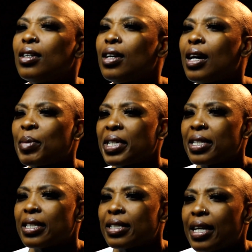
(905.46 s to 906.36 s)
I
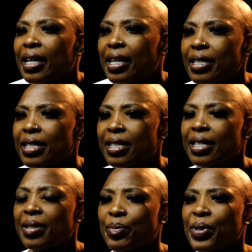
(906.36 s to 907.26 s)
mean, psoriasis
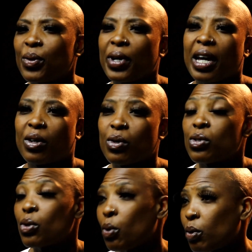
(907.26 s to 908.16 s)
impilo yakho,
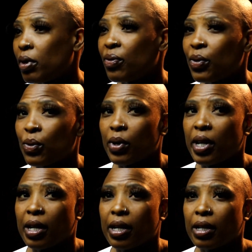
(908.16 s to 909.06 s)
so if you're
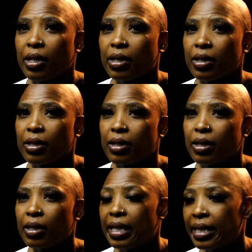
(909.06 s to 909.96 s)
gonna
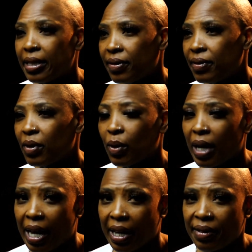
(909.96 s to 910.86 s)
live your
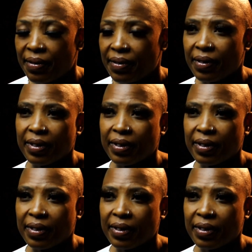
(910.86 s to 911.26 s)
life